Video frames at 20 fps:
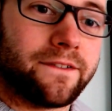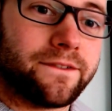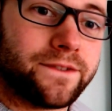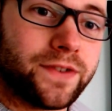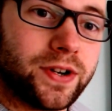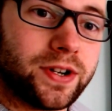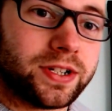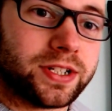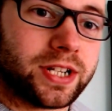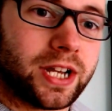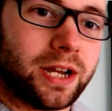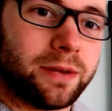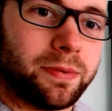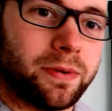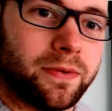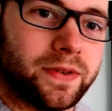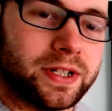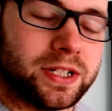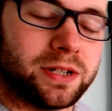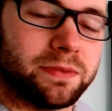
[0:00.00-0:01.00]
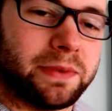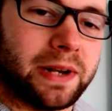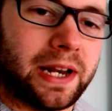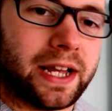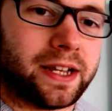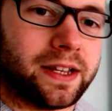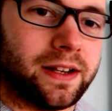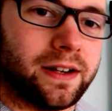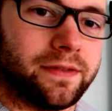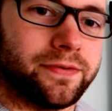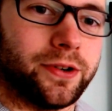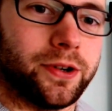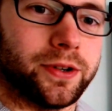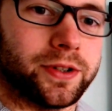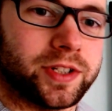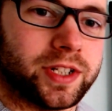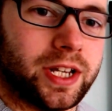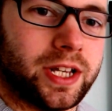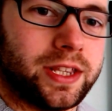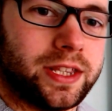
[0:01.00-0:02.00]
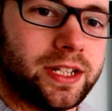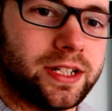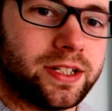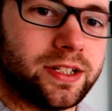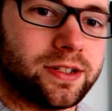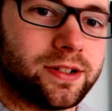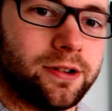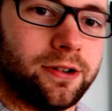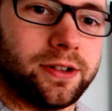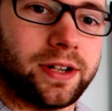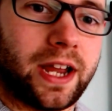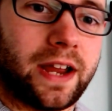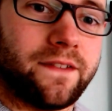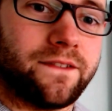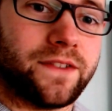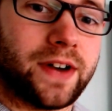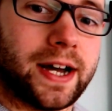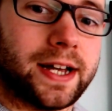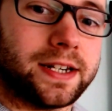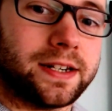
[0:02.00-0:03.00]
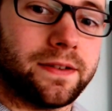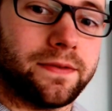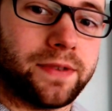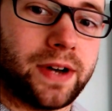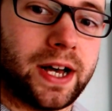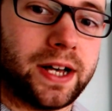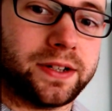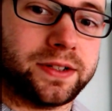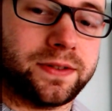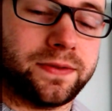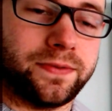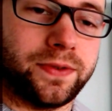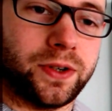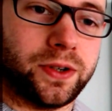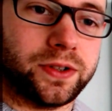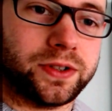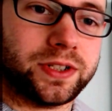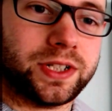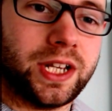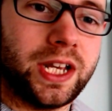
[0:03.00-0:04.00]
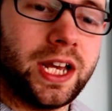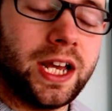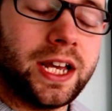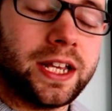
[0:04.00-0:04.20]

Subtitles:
first type of intermolecular force, and this is called a van der Waals force.